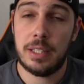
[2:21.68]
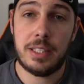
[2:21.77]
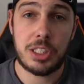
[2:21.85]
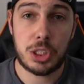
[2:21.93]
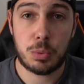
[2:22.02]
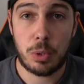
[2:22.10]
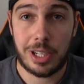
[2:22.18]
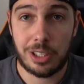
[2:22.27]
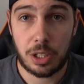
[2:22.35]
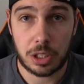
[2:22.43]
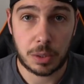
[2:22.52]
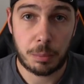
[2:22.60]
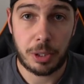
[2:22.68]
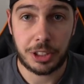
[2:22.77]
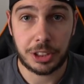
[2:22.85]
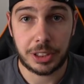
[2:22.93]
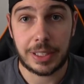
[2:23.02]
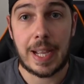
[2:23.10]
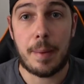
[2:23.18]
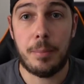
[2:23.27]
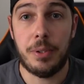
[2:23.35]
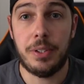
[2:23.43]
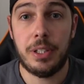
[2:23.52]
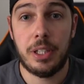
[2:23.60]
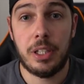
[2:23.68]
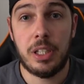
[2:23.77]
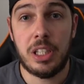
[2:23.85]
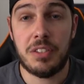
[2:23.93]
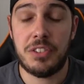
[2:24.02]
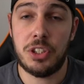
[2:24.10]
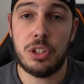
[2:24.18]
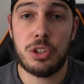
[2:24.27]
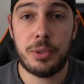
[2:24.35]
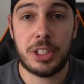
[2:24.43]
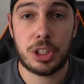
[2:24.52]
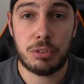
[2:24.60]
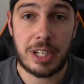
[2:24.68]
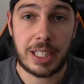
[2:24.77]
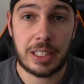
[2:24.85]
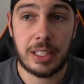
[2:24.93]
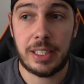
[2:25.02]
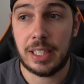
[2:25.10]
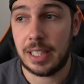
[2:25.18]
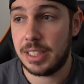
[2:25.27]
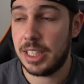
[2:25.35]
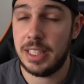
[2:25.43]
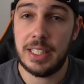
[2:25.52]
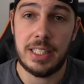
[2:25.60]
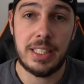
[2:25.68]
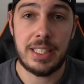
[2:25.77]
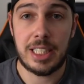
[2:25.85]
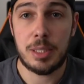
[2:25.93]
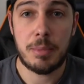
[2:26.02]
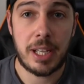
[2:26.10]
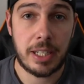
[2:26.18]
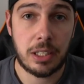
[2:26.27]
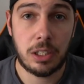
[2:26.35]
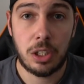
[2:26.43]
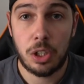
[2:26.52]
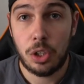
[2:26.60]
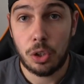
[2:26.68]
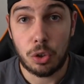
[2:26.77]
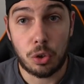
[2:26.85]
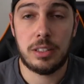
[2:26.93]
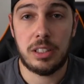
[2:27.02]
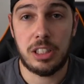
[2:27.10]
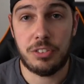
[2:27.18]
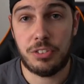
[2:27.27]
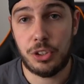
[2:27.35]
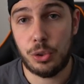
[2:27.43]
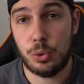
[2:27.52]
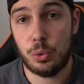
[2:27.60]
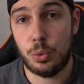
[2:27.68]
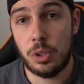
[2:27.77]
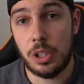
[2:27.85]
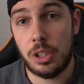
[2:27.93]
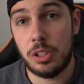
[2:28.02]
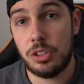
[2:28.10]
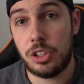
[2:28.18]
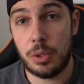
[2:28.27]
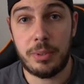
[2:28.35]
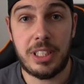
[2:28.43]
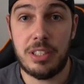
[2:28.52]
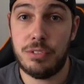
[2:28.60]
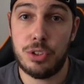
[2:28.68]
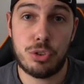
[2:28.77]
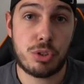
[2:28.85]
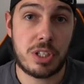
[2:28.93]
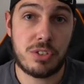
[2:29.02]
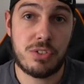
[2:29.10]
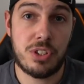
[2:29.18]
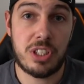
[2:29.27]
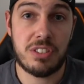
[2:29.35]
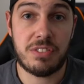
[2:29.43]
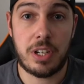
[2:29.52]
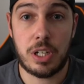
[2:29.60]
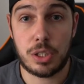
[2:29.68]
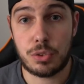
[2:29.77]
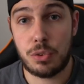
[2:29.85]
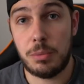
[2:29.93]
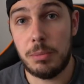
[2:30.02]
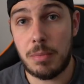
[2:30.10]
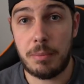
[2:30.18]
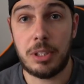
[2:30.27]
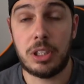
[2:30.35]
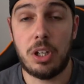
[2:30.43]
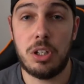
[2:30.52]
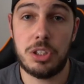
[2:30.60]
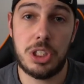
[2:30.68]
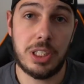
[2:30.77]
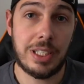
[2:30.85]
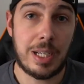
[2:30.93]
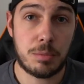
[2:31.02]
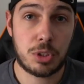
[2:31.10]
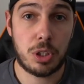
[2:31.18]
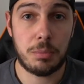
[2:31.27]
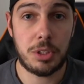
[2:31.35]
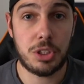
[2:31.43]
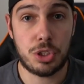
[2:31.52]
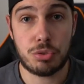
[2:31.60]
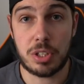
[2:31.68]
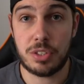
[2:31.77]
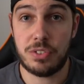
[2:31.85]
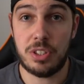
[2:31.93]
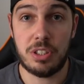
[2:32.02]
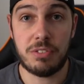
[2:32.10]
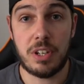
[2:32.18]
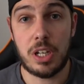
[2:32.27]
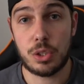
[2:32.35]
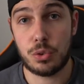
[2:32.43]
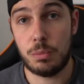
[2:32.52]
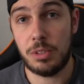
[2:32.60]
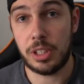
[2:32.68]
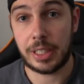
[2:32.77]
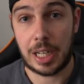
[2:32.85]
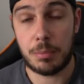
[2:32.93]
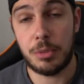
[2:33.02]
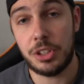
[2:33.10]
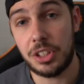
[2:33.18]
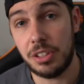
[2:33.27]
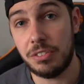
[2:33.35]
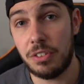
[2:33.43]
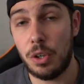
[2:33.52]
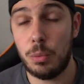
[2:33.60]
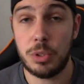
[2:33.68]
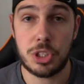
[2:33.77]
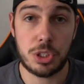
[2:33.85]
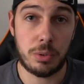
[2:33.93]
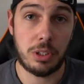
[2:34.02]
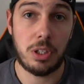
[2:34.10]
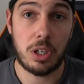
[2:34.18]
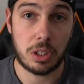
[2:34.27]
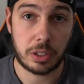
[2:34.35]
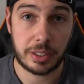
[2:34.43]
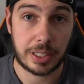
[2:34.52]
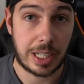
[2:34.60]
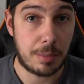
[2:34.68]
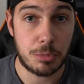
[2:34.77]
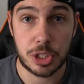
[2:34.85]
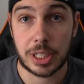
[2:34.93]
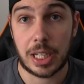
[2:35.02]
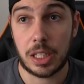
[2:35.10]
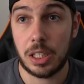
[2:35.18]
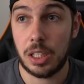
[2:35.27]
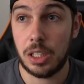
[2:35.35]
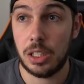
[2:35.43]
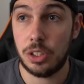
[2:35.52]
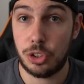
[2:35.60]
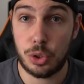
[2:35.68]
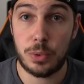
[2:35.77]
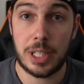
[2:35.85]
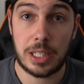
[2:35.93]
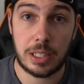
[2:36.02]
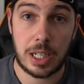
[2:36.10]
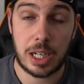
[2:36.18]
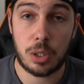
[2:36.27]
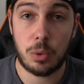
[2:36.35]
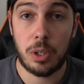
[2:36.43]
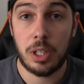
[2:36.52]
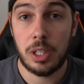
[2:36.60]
this is where a lot of compression can happen. If you're not doing it correctly, like send it in an email, or if you don't even transfer your files from your memory card to your laptop, you just transfer your files from your camera to your phone, which I know a lot of cameras can do that now.